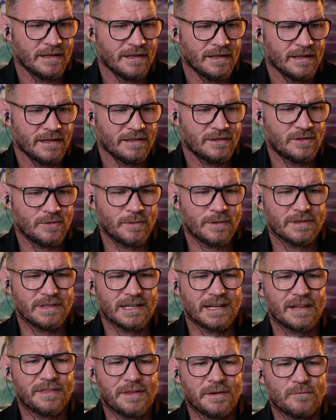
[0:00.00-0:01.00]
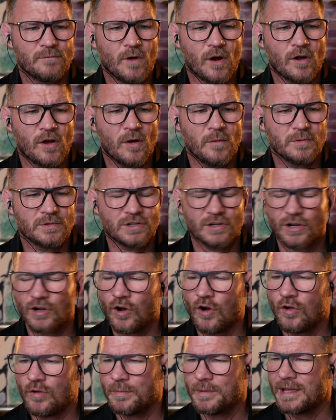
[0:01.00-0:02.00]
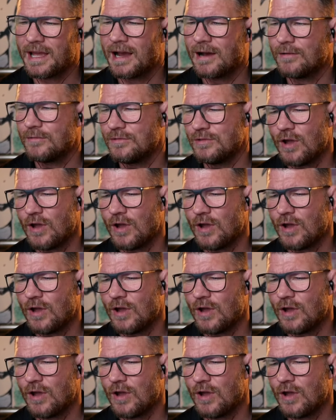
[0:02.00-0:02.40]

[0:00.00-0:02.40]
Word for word: Did I think Rockhold was going to call me out?